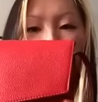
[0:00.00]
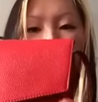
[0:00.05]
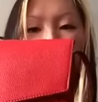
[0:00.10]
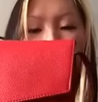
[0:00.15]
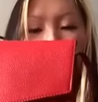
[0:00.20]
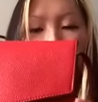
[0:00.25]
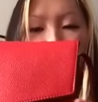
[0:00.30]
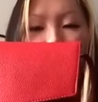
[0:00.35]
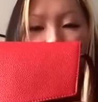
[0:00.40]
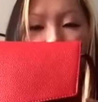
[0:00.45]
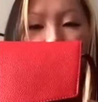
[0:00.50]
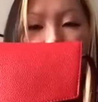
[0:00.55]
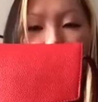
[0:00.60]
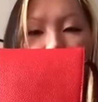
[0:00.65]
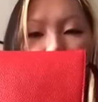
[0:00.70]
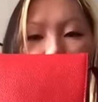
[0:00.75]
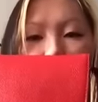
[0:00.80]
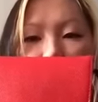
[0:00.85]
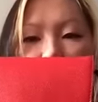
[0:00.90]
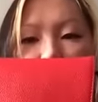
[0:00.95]
pattern
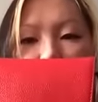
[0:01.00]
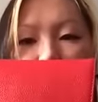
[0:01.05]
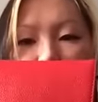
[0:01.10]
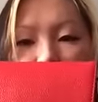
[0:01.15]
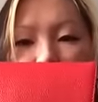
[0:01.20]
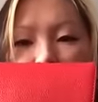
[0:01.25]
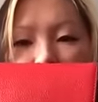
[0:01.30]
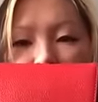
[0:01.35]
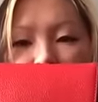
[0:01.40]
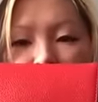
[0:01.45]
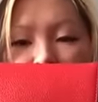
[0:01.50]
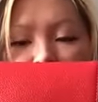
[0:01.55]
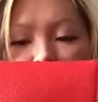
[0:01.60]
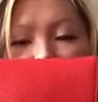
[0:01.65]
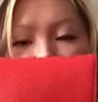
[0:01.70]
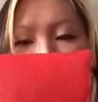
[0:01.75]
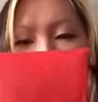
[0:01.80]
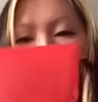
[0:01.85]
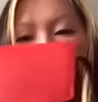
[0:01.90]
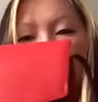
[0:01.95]
here.
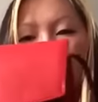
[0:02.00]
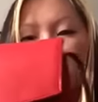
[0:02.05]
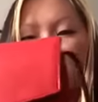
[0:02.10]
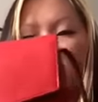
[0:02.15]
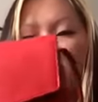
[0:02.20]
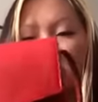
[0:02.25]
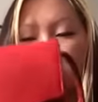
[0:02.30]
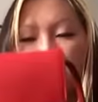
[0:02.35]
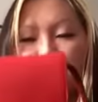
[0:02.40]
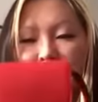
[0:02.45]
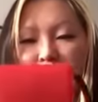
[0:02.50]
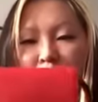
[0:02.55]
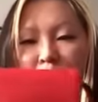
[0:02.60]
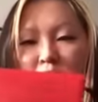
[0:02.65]
So it just gives